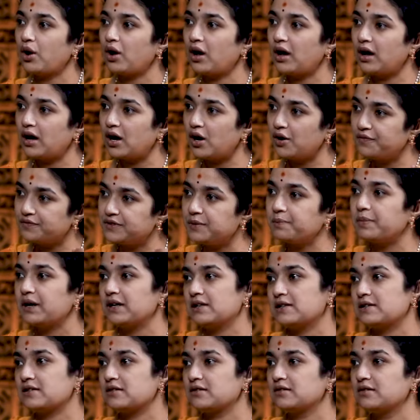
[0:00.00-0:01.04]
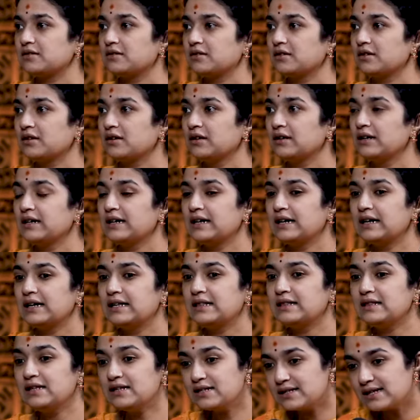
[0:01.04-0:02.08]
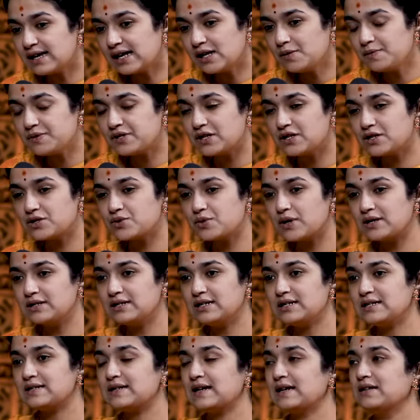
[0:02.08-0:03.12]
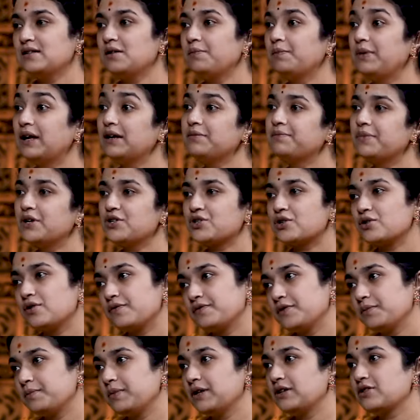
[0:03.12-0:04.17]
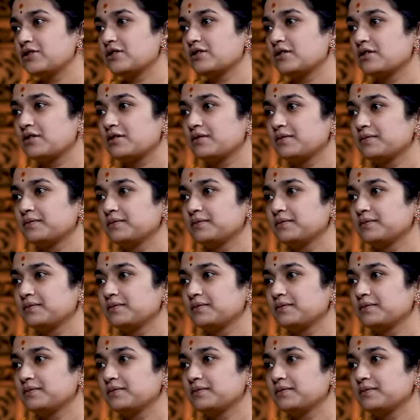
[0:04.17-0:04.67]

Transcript: of the pulse. This helps us to understand the blood pressure of the patient.